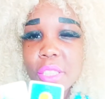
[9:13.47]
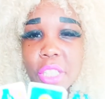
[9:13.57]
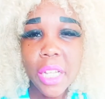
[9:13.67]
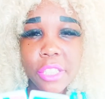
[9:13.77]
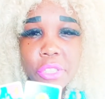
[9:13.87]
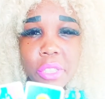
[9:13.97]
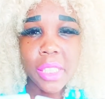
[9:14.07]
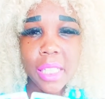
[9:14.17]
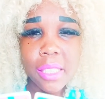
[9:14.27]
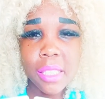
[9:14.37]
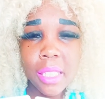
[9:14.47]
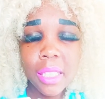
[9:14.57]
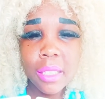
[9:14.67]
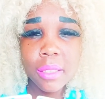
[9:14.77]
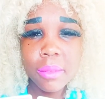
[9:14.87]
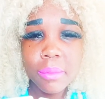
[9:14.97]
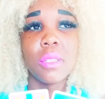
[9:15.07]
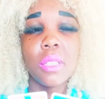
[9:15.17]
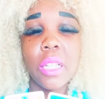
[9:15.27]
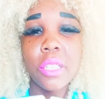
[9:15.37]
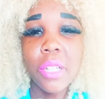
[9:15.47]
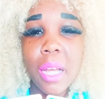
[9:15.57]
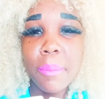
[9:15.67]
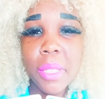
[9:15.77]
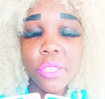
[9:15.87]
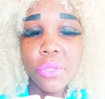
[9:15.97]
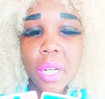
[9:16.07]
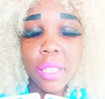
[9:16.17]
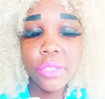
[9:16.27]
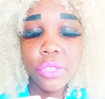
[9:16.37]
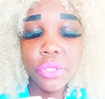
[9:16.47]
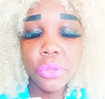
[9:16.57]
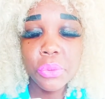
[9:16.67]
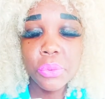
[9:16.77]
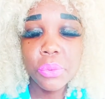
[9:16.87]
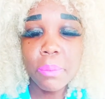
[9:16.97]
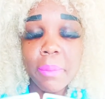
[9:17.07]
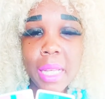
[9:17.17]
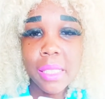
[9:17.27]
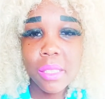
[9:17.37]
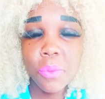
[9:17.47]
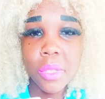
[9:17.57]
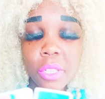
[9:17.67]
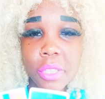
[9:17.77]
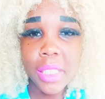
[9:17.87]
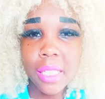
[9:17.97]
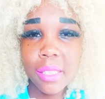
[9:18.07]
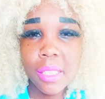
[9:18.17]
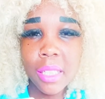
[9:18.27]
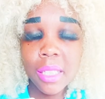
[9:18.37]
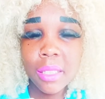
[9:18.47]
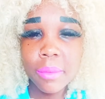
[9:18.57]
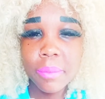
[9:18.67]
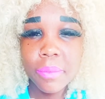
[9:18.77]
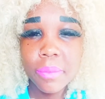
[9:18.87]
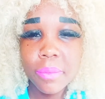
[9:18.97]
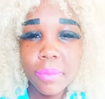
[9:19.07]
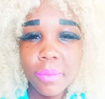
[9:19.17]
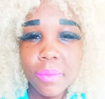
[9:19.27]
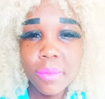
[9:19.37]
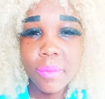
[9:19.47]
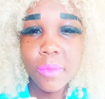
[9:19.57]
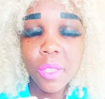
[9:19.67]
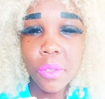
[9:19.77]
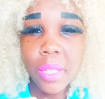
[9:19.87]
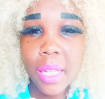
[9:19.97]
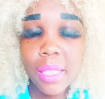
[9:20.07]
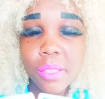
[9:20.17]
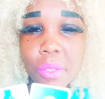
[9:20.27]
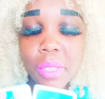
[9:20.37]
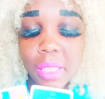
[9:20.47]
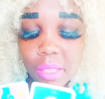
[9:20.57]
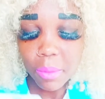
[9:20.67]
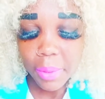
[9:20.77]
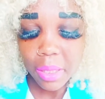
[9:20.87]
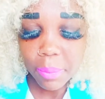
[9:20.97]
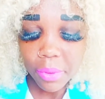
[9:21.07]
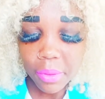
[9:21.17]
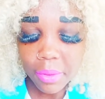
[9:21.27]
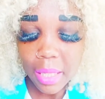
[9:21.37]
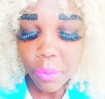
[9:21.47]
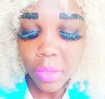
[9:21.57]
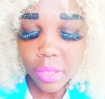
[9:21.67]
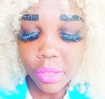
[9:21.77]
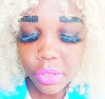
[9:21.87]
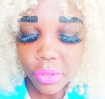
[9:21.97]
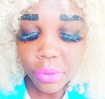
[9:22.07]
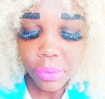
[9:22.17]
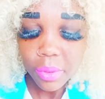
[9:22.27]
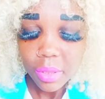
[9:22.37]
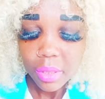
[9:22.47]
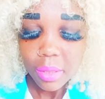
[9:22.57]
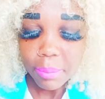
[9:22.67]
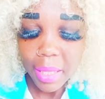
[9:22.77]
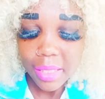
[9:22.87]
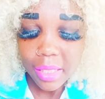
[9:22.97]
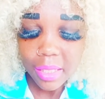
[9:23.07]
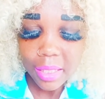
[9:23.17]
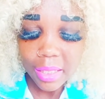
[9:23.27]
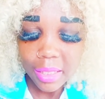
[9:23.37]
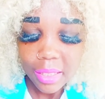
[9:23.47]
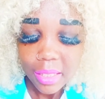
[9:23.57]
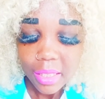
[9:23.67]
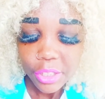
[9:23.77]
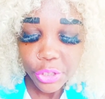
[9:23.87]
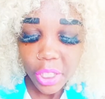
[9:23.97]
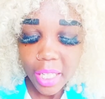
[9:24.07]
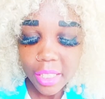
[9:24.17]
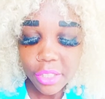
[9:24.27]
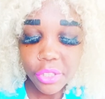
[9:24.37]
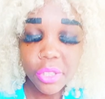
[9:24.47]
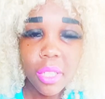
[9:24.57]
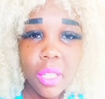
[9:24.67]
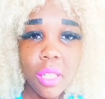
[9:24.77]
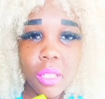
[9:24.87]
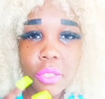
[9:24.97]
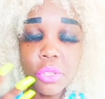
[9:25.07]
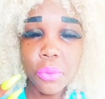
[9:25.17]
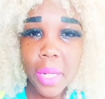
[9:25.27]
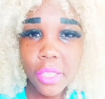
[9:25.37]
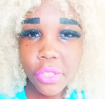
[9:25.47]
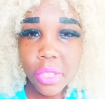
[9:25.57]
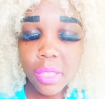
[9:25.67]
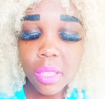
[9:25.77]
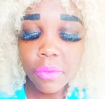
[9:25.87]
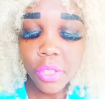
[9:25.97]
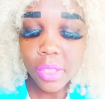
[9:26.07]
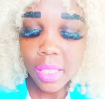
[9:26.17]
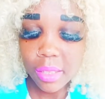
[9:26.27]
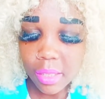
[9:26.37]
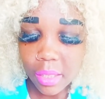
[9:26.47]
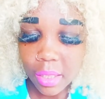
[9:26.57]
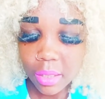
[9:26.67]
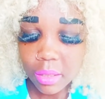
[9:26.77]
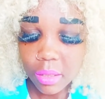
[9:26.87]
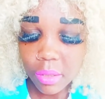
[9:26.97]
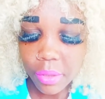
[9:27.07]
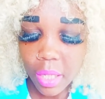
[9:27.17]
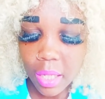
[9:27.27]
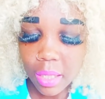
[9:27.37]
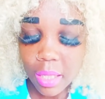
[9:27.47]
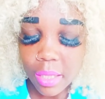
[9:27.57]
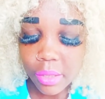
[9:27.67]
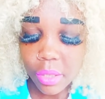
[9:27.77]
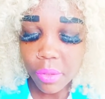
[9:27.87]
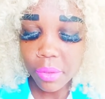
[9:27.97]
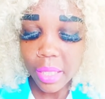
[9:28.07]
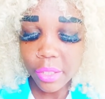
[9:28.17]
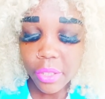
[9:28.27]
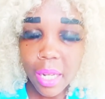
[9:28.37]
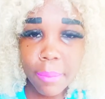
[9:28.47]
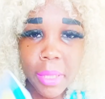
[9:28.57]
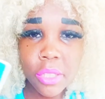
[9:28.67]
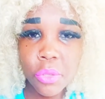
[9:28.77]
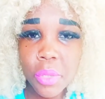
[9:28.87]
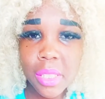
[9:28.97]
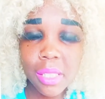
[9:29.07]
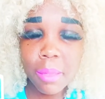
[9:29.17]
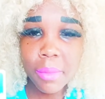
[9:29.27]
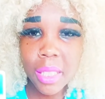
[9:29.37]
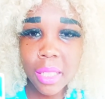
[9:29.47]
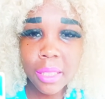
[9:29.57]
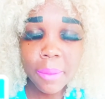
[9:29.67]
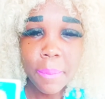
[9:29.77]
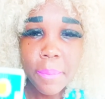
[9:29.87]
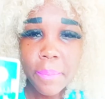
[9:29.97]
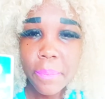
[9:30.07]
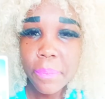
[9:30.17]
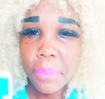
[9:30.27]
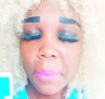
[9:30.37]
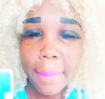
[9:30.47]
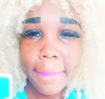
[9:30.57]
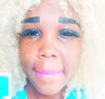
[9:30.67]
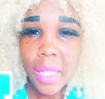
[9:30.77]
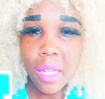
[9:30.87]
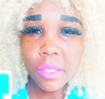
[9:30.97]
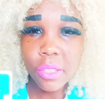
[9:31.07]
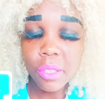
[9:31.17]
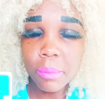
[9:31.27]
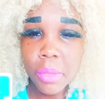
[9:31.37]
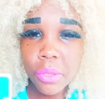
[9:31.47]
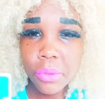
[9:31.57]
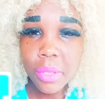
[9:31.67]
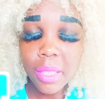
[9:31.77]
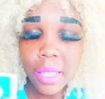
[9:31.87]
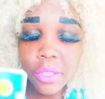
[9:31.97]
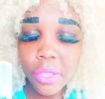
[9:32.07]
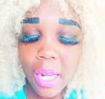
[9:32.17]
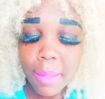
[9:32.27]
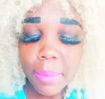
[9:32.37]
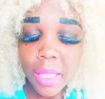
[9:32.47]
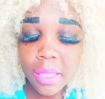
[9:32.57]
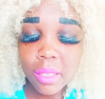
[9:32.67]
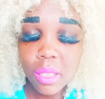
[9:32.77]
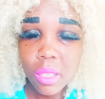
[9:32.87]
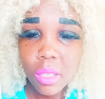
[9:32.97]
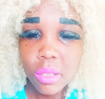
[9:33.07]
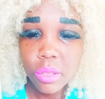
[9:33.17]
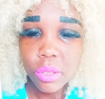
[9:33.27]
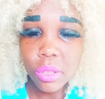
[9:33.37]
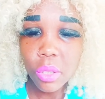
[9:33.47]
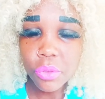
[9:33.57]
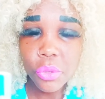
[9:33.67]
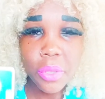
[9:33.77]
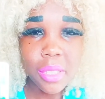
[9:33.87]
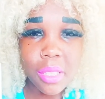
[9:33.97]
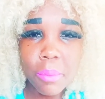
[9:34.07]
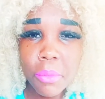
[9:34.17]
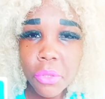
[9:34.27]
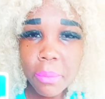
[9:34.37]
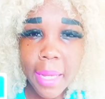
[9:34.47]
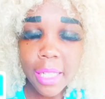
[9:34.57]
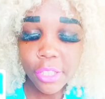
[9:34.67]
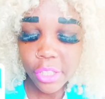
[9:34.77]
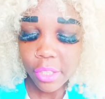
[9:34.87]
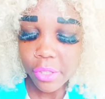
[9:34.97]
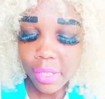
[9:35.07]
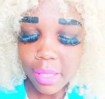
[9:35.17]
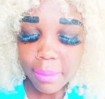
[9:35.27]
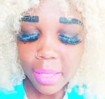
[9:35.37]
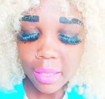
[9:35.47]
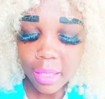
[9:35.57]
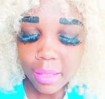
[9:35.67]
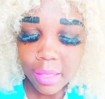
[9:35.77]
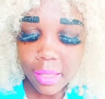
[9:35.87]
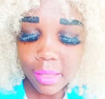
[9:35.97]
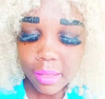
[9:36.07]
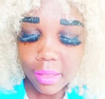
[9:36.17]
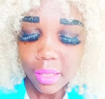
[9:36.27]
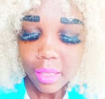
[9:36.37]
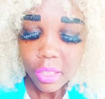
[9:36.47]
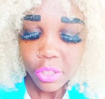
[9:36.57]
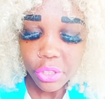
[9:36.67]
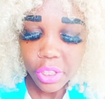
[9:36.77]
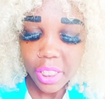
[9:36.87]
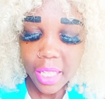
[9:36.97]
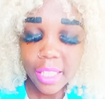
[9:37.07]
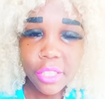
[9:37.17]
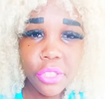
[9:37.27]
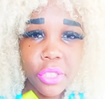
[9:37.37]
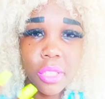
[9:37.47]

change your destiny. They could have been trying to mess with your destiny. Okay, so these are people that wanted to basically change the direction of your destiny. Okay, and so they could have been doing something under the moon. They could have been, doing some moon magic or something like this to change